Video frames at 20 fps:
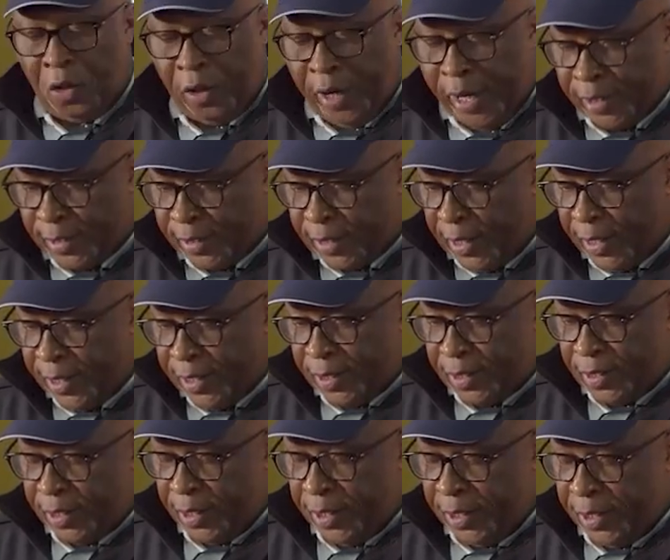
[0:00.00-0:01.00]
Your
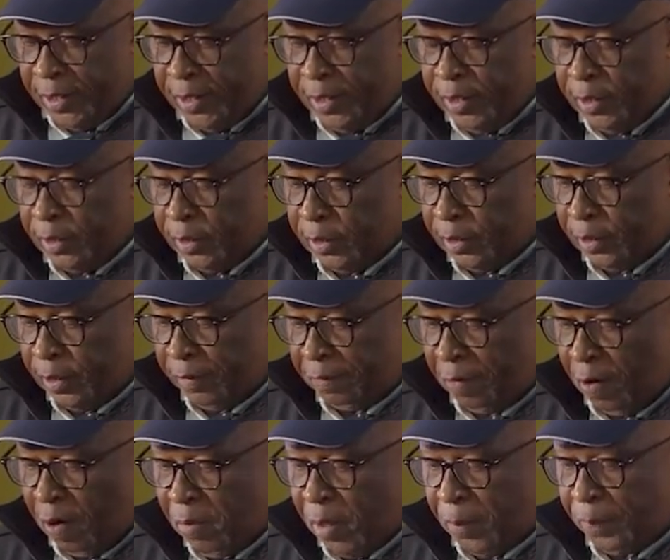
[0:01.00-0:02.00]
Excellency, the
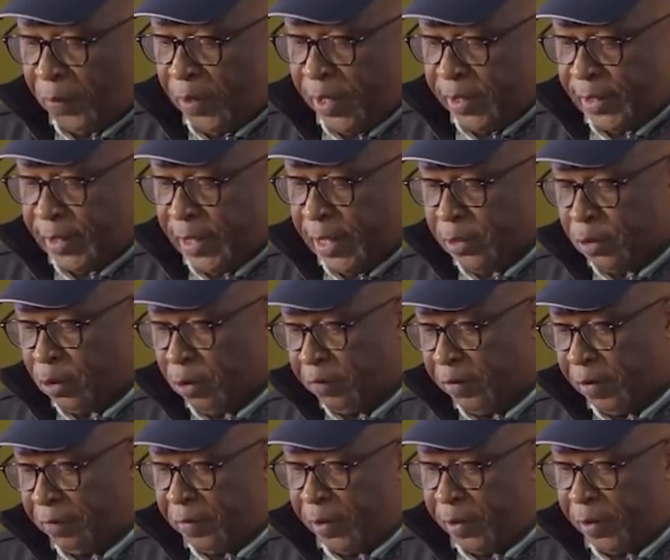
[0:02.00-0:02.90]
former President of the